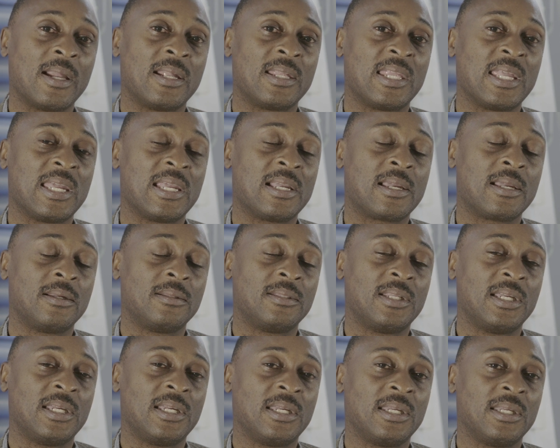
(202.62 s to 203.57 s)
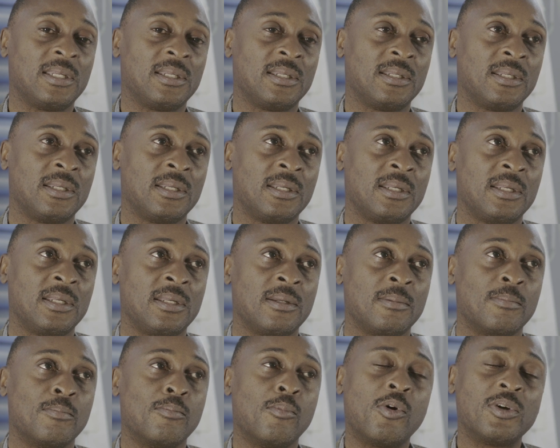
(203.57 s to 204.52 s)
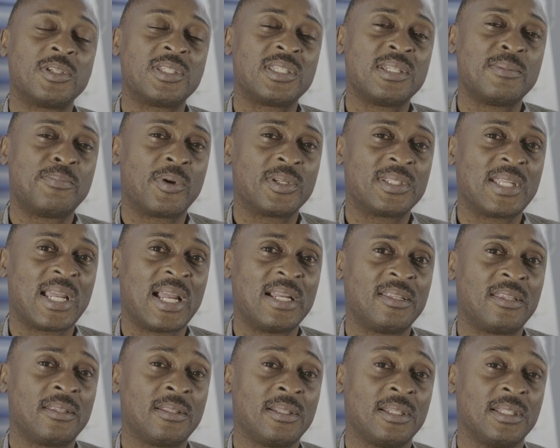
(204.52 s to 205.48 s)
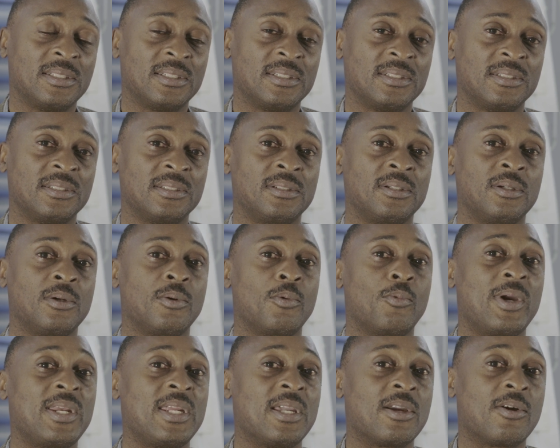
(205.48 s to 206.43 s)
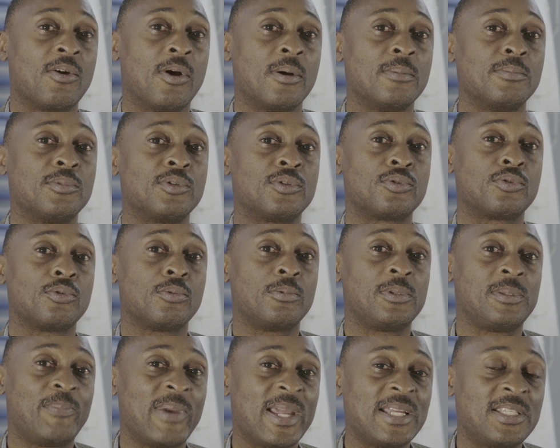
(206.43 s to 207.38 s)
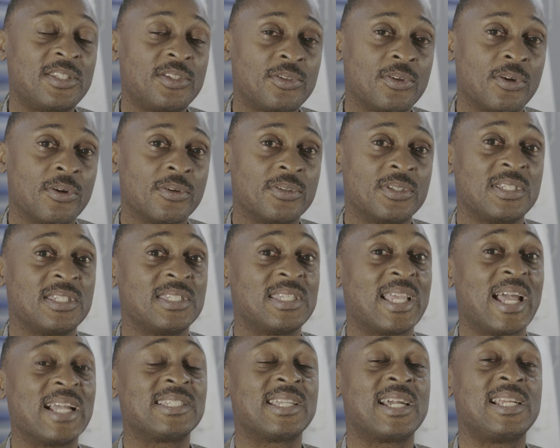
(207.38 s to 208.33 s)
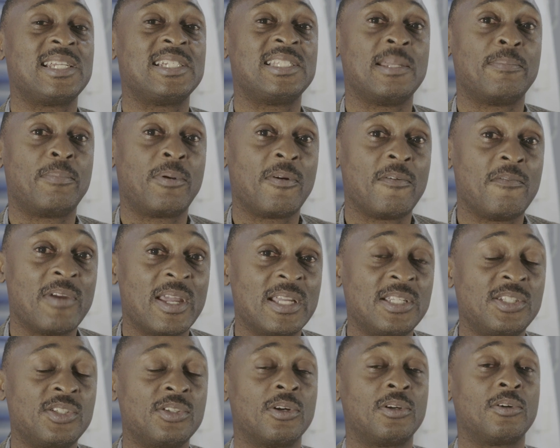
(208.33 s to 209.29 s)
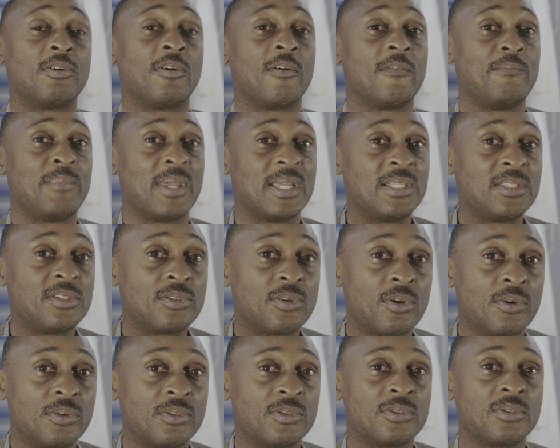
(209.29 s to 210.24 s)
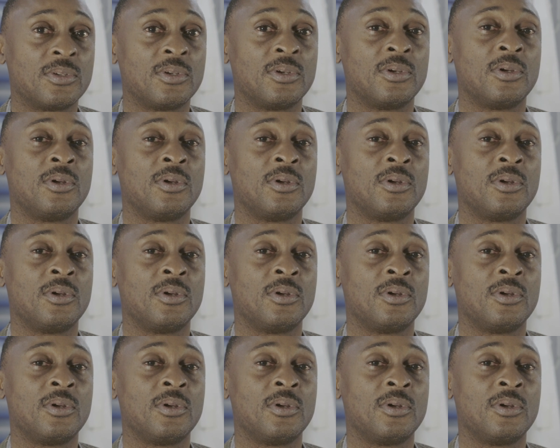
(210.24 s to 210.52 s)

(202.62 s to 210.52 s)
the most important thing when it comes to bed sores is actually the prevention of bed sores.